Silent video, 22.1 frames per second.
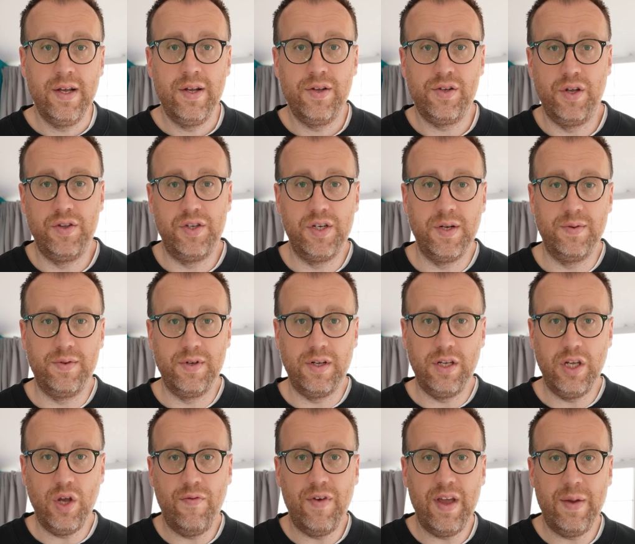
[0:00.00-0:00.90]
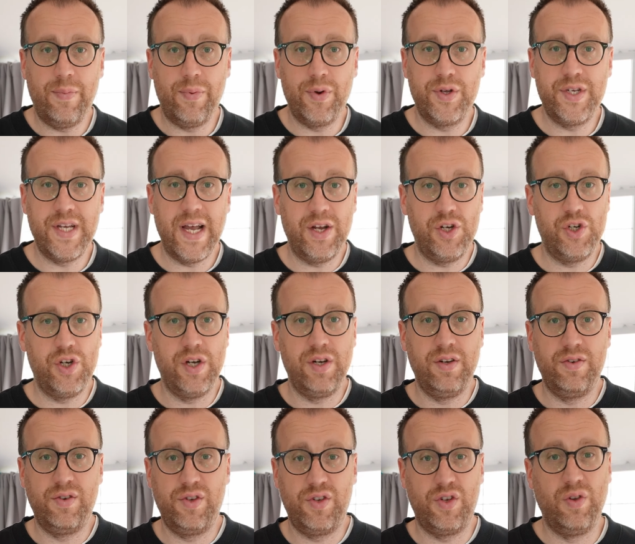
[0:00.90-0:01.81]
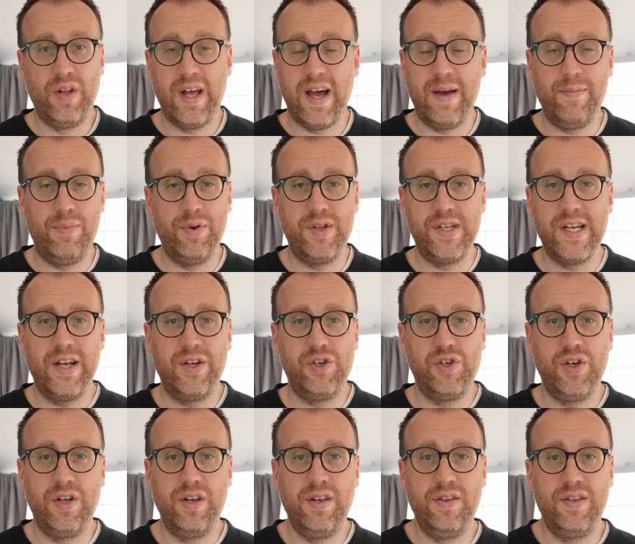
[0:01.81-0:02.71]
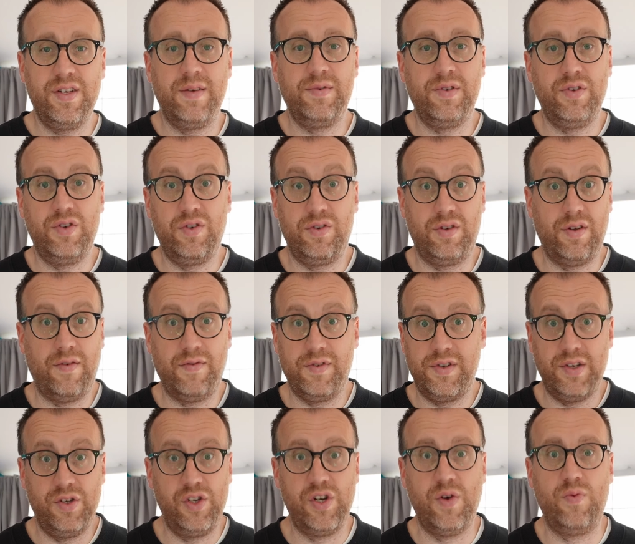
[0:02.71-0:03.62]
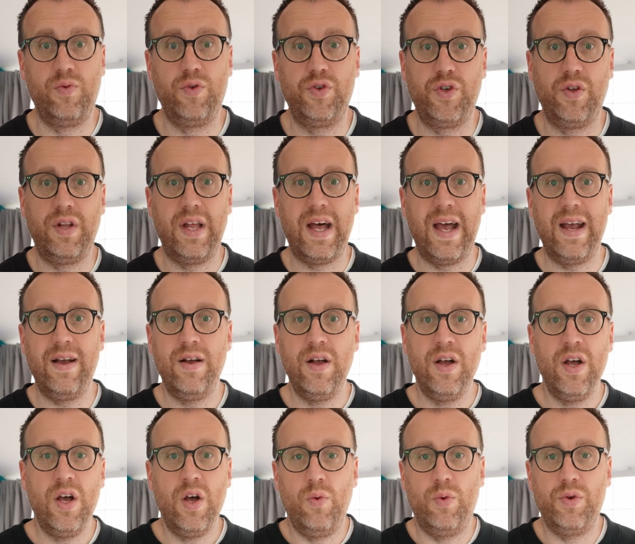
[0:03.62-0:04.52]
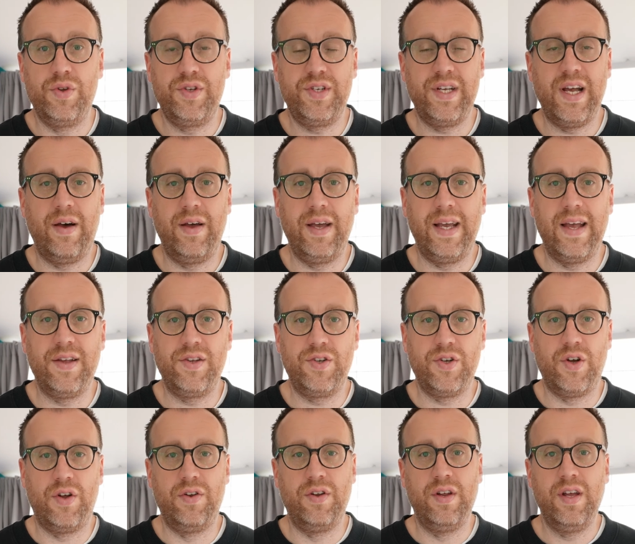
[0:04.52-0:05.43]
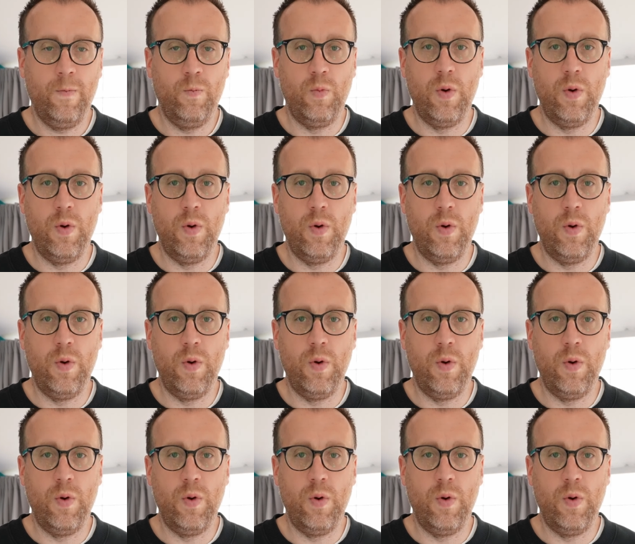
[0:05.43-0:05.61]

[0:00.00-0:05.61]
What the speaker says: So in terms of UV protection, sunlight protection, in terms of just obviously general sunlight, we'll see how it gets on.